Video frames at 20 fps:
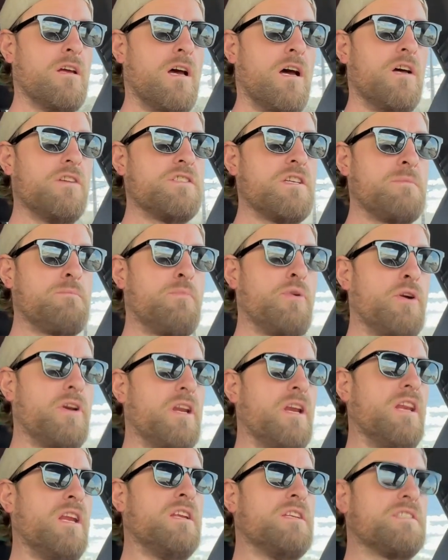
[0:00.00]
I'll just put
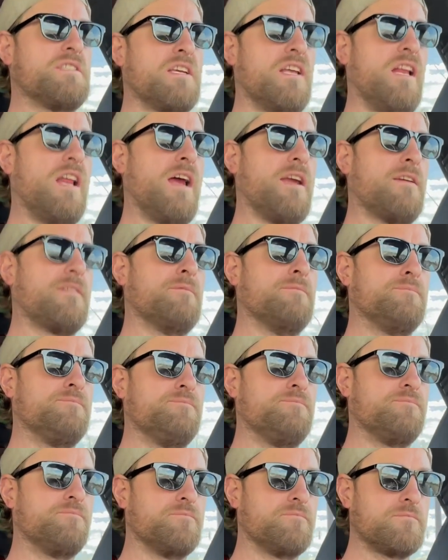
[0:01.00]
it into like
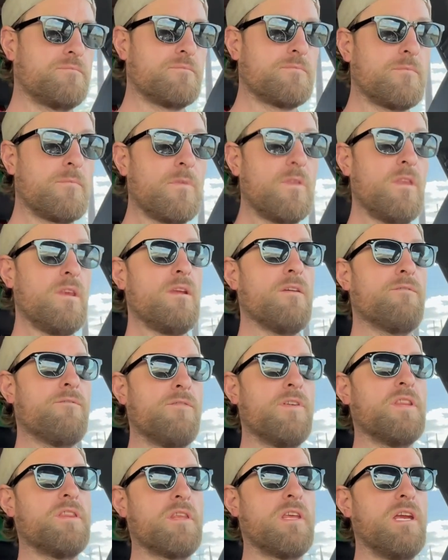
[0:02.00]

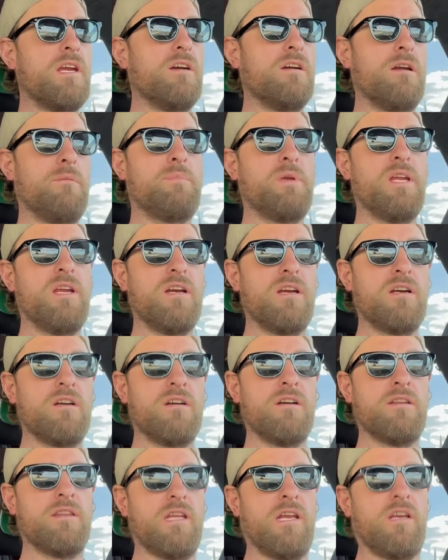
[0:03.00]
5th gear up here,
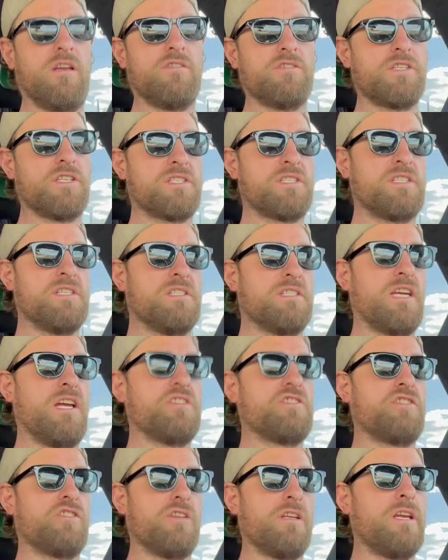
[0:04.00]
and then I'll just
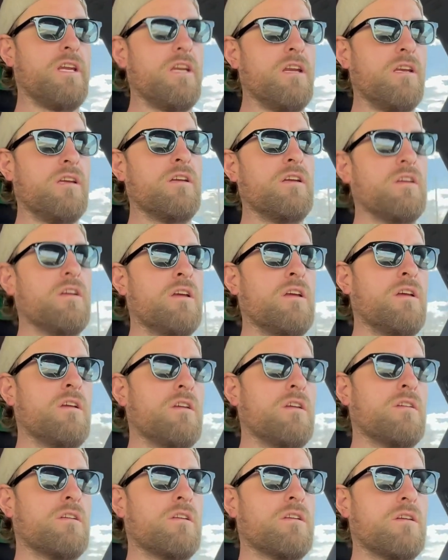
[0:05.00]
intentionally
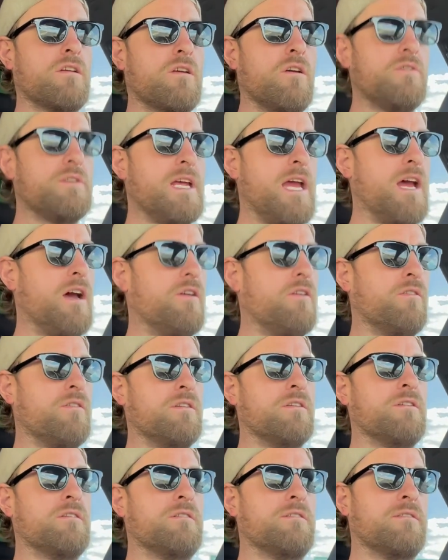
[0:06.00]
go
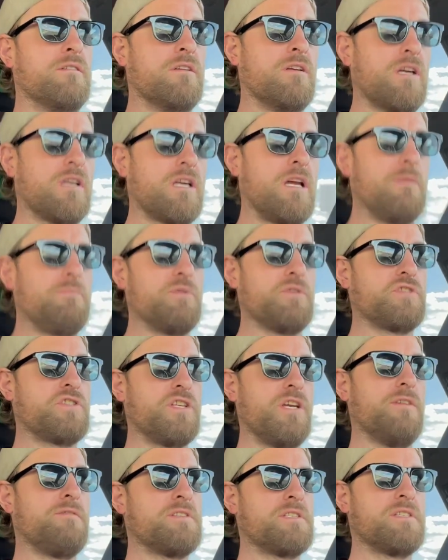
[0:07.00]
down a couple
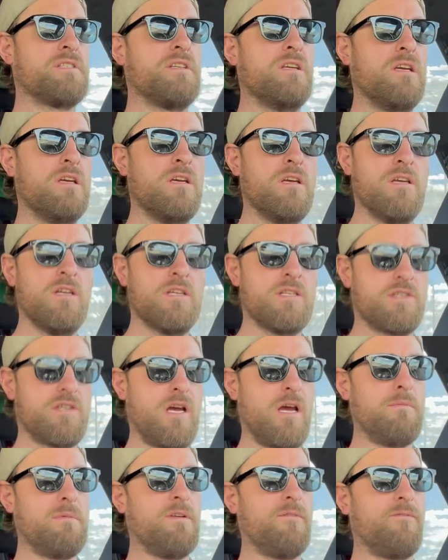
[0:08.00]
shifts. So
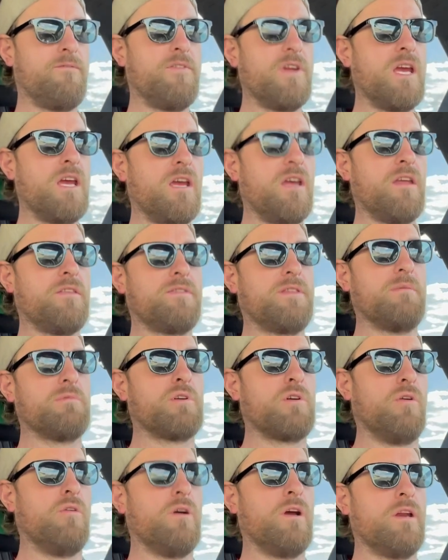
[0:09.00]
I'm in 5th, I'm
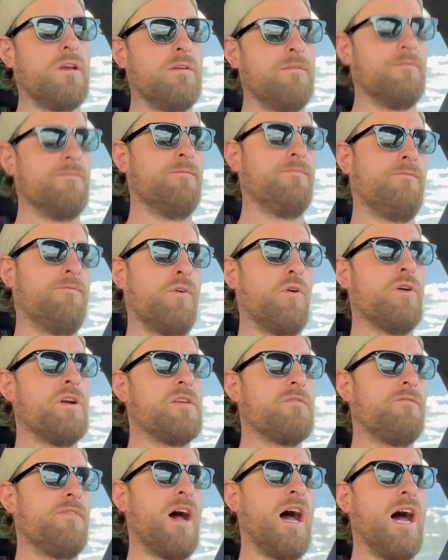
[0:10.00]
going
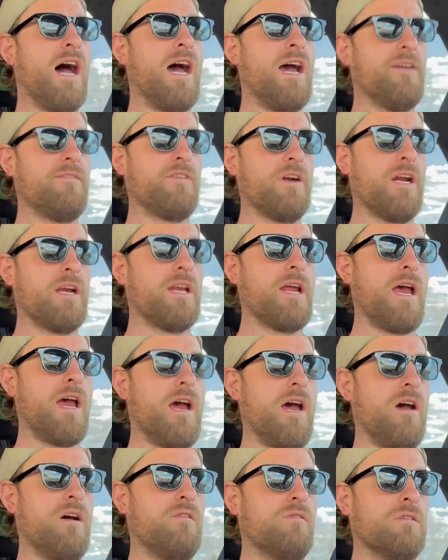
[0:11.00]
45 right
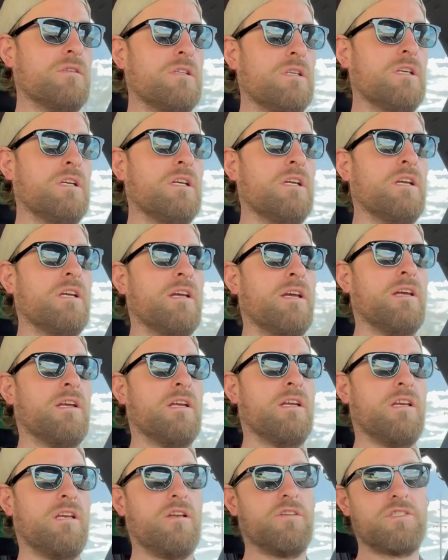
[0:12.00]
now.
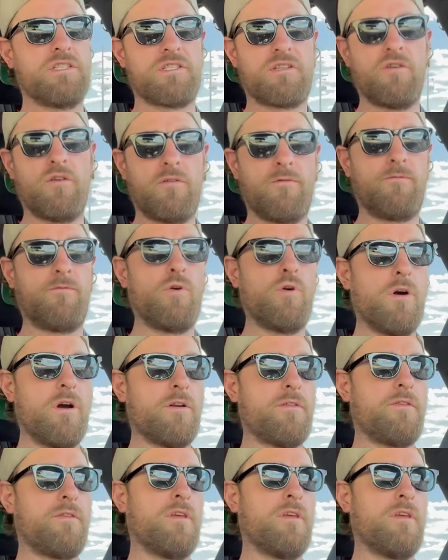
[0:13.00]
I'll just go to 4th.